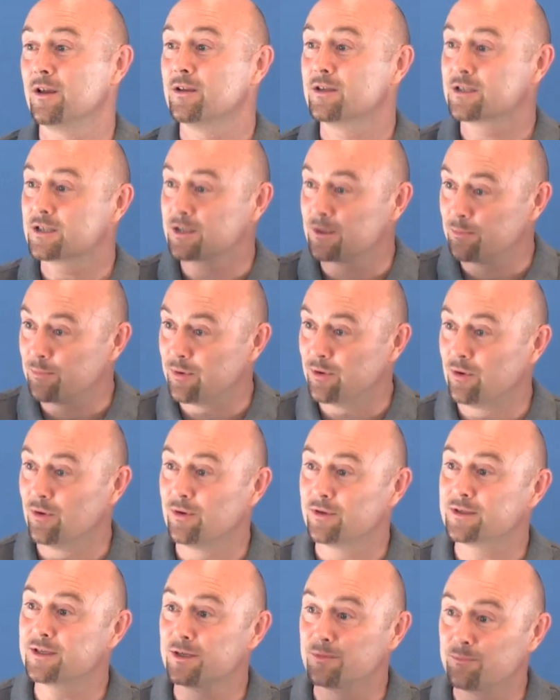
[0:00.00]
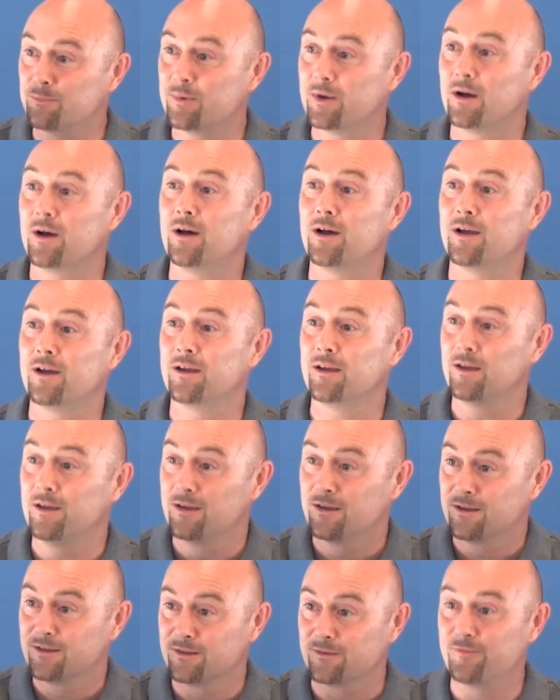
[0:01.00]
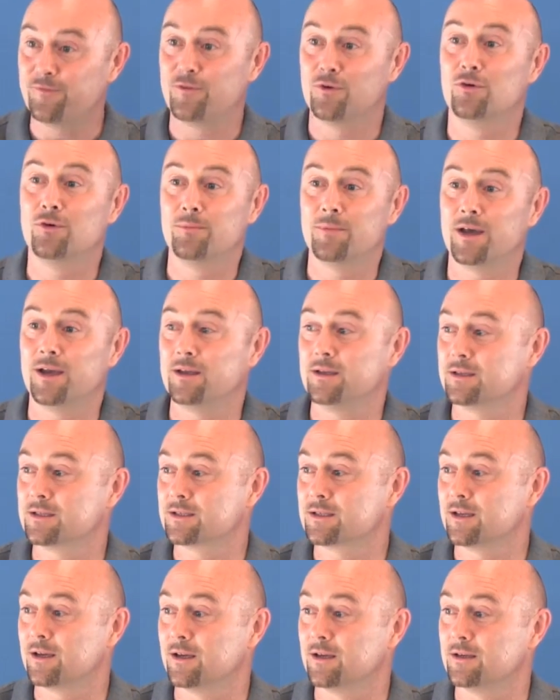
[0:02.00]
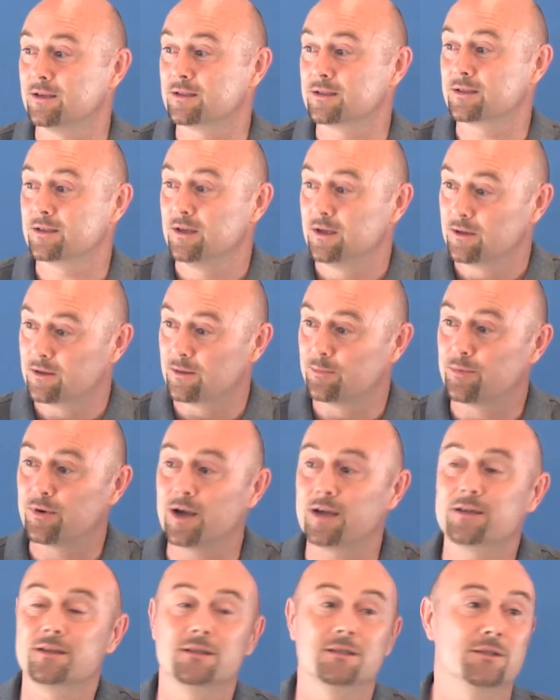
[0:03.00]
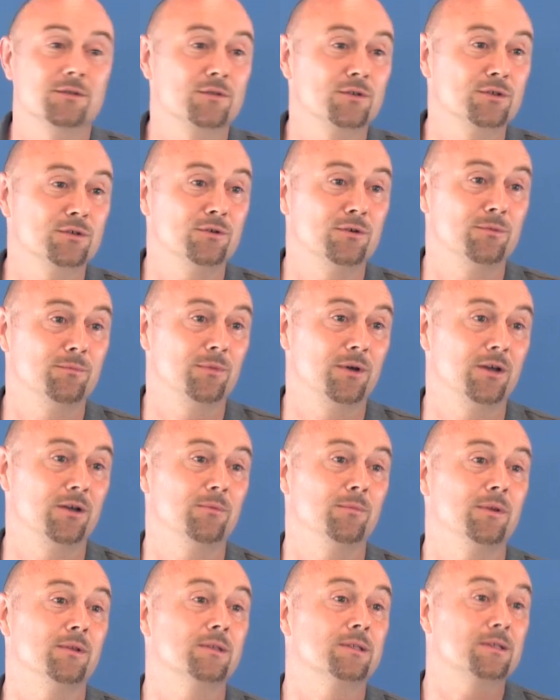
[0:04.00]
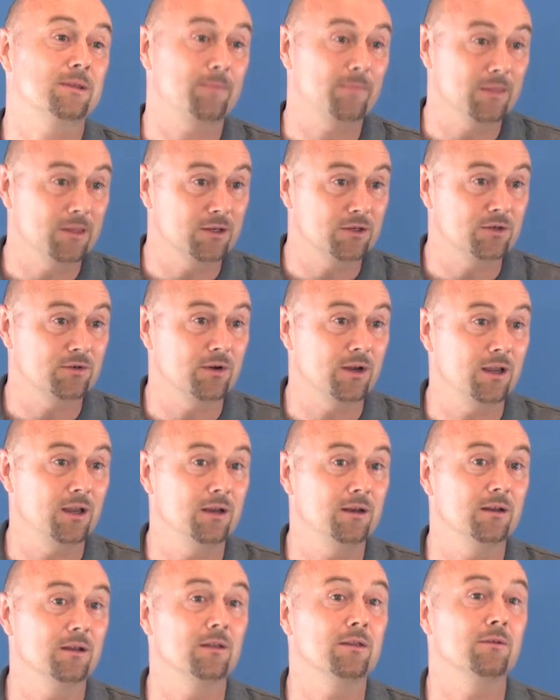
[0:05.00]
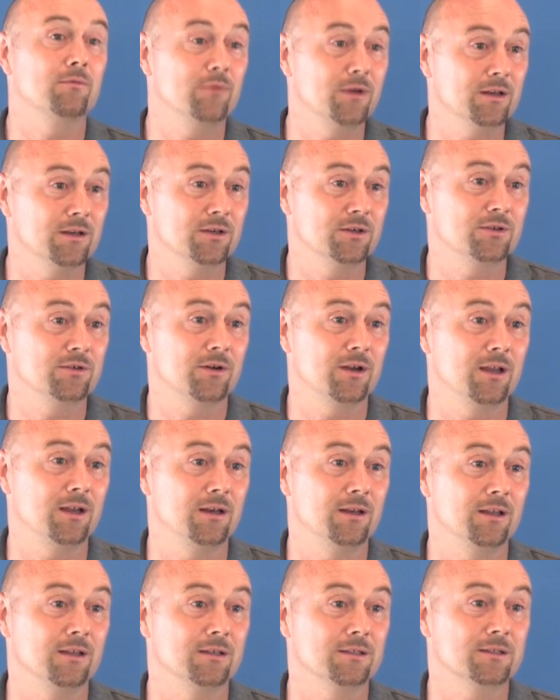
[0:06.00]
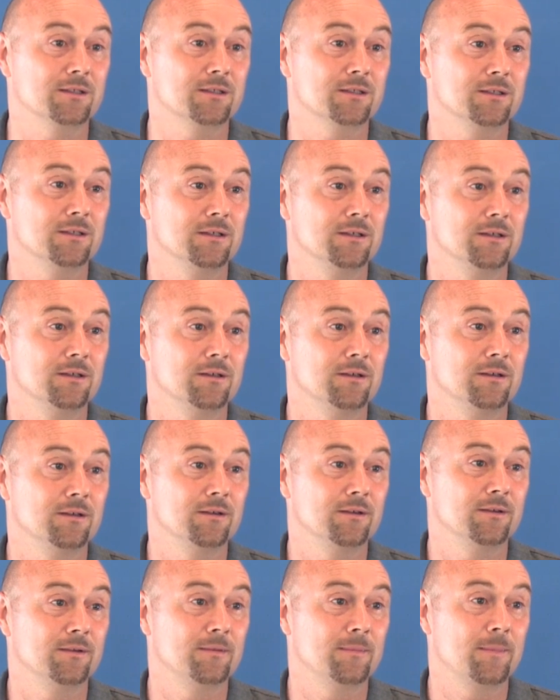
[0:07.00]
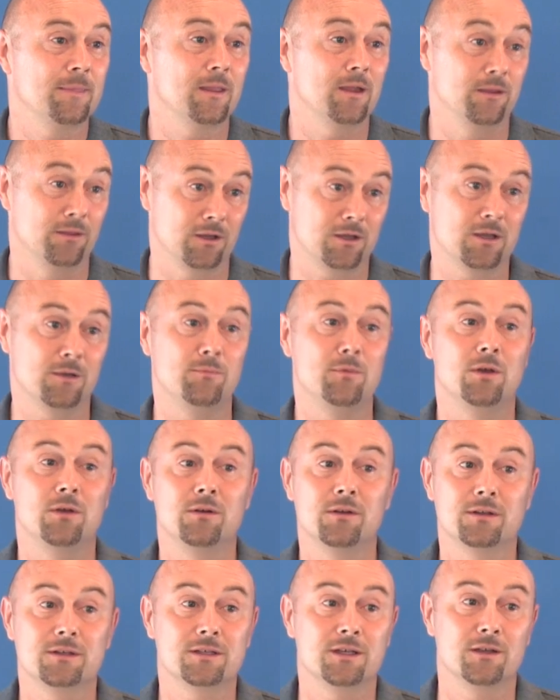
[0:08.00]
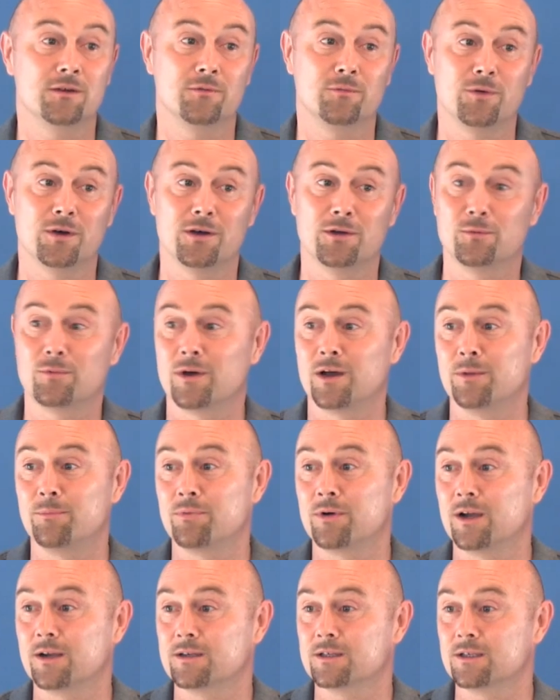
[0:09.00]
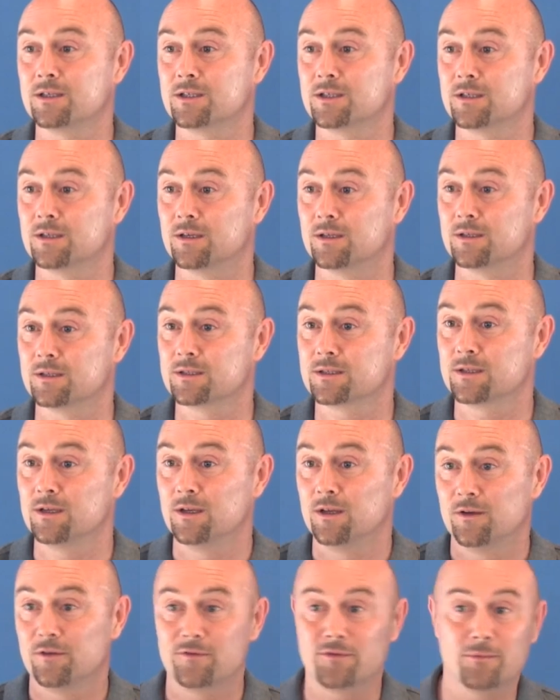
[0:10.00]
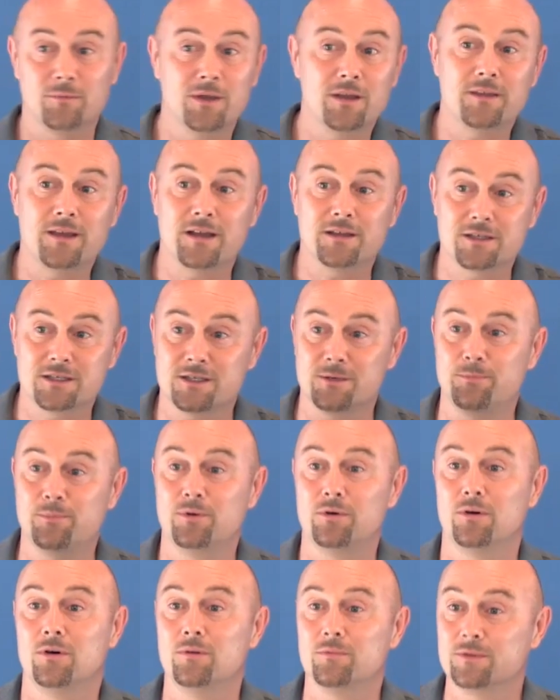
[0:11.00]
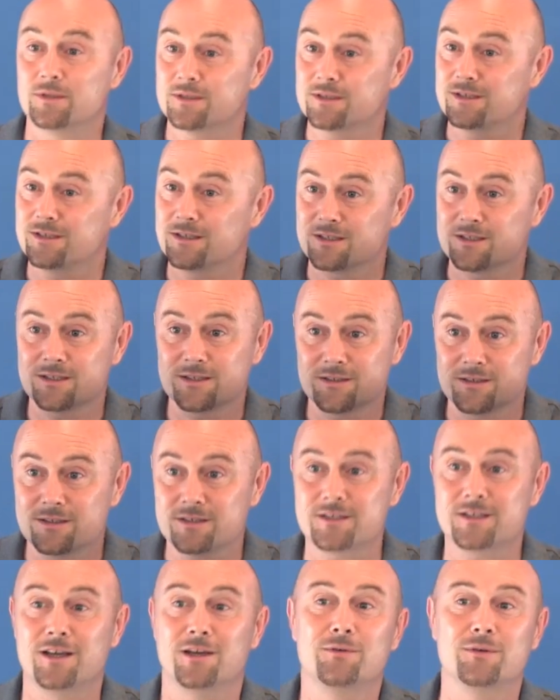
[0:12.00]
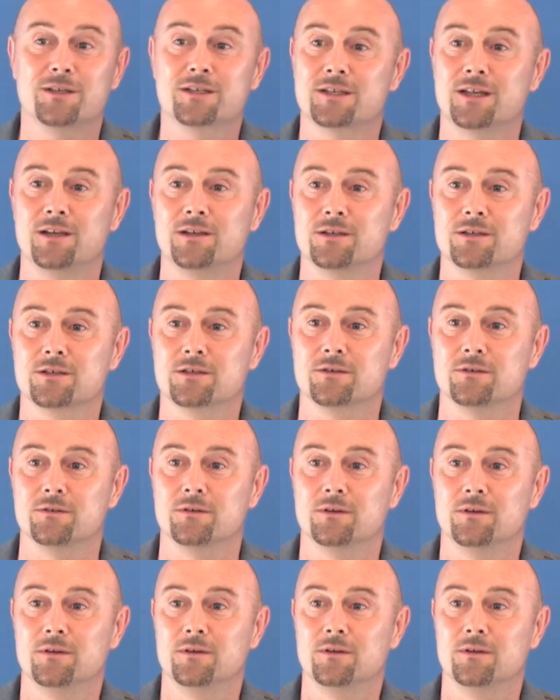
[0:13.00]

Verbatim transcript: supported by the four mainstays the practice of short moments, the trainer, the written trainings and the community of worldwide practitioners. For me, that support was just so essential